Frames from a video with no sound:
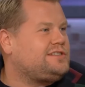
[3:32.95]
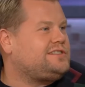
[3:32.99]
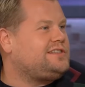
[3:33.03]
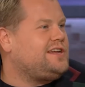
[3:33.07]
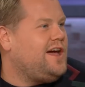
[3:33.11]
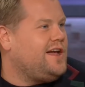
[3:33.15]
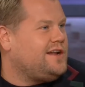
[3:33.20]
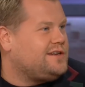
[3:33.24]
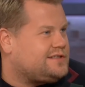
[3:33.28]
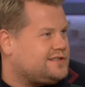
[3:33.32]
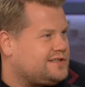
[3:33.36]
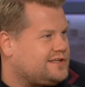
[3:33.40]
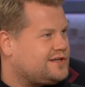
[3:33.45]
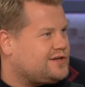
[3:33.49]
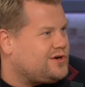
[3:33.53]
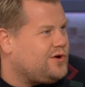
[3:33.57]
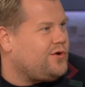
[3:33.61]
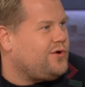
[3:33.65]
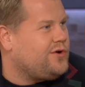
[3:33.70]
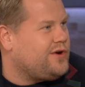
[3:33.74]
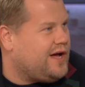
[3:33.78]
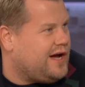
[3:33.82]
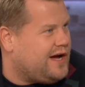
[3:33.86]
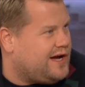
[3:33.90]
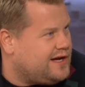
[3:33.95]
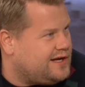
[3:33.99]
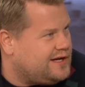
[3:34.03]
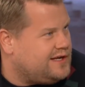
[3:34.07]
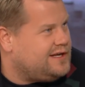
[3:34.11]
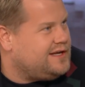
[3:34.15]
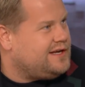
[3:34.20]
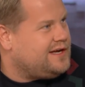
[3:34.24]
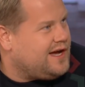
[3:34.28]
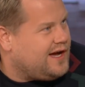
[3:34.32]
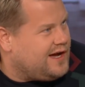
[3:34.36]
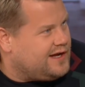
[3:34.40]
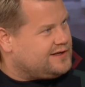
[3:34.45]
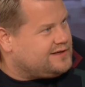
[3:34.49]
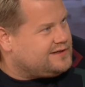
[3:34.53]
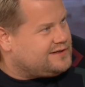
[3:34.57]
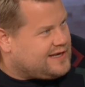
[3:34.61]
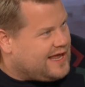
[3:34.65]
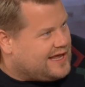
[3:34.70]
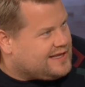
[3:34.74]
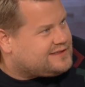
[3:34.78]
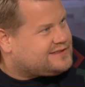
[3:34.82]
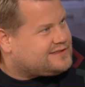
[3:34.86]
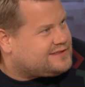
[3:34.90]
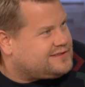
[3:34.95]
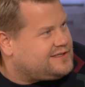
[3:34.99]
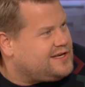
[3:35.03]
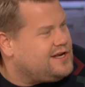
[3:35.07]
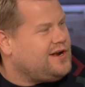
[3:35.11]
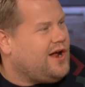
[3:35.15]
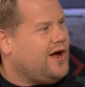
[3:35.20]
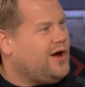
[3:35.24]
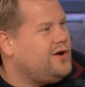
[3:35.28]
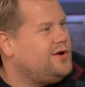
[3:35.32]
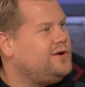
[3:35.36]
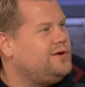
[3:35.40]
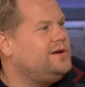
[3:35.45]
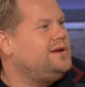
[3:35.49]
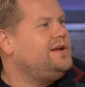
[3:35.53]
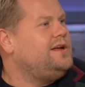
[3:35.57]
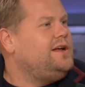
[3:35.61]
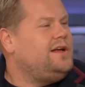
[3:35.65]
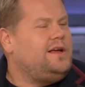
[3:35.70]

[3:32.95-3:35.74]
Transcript: a turn to the corner and let's, you know...